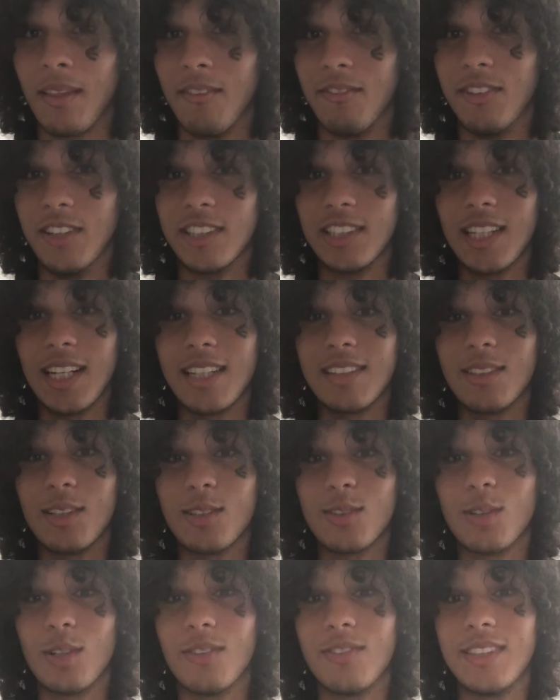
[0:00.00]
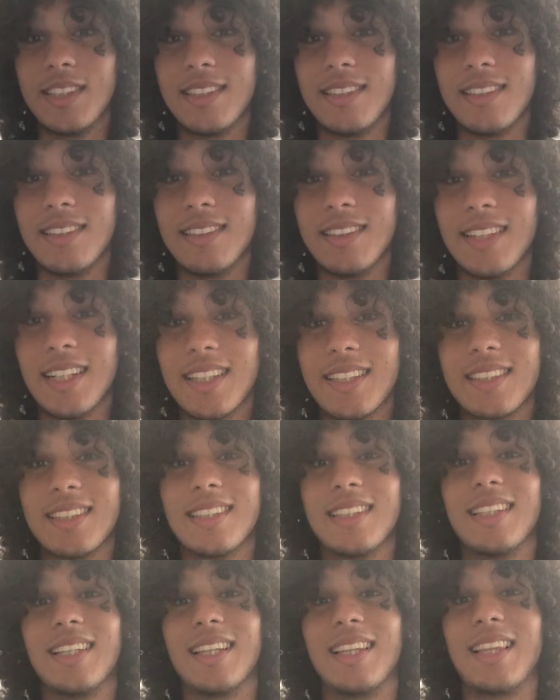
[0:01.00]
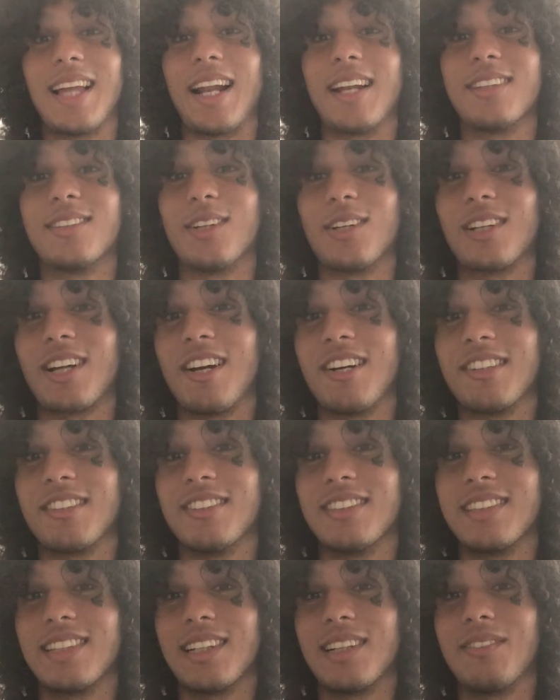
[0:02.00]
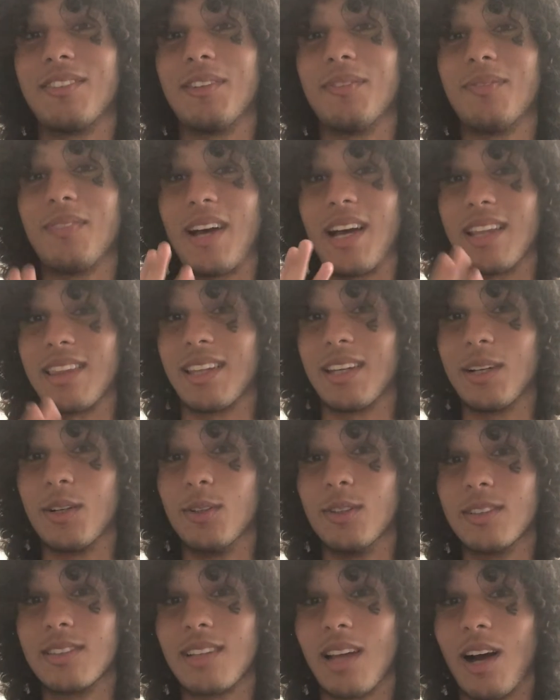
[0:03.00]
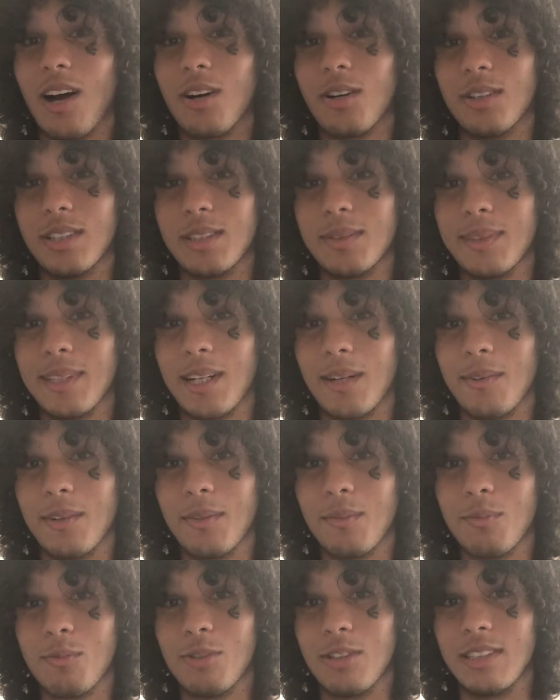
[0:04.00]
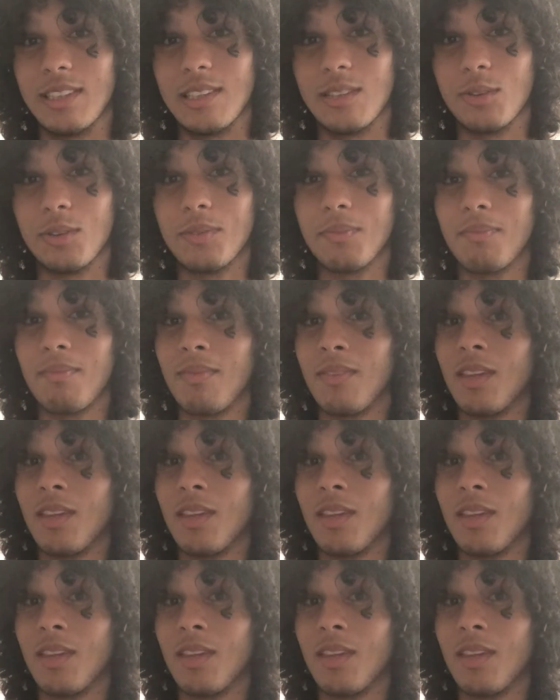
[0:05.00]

Virgil has not scored for the season yet. That is not characteristic of him. I think goals are going to be coming pretty soon.